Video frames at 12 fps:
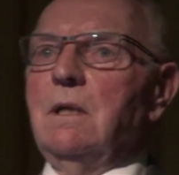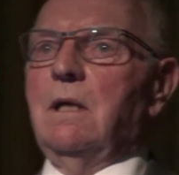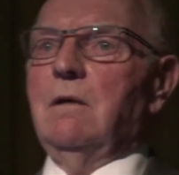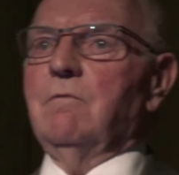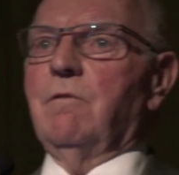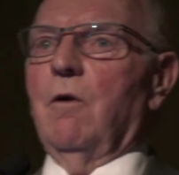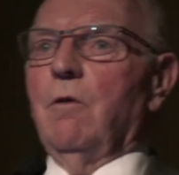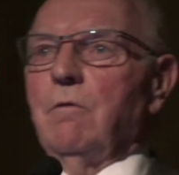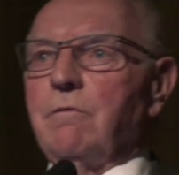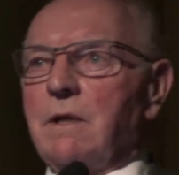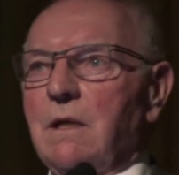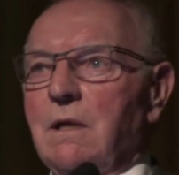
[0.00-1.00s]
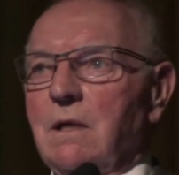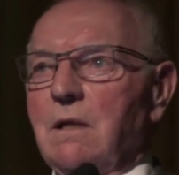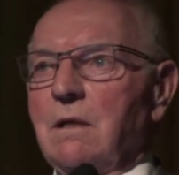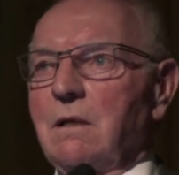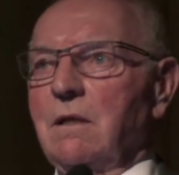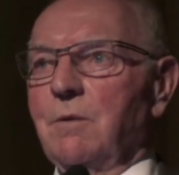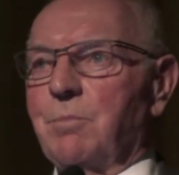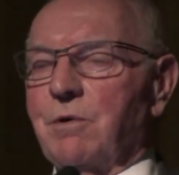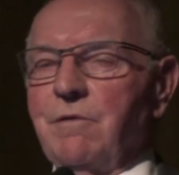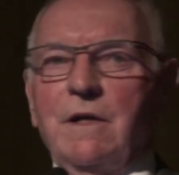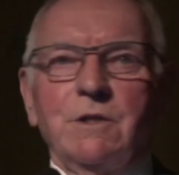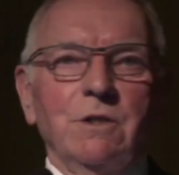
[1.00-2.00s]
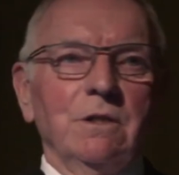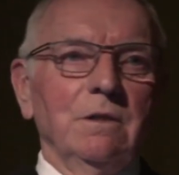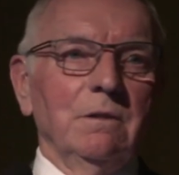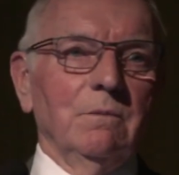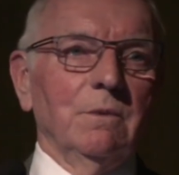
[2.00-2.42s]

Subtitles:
involving the profession,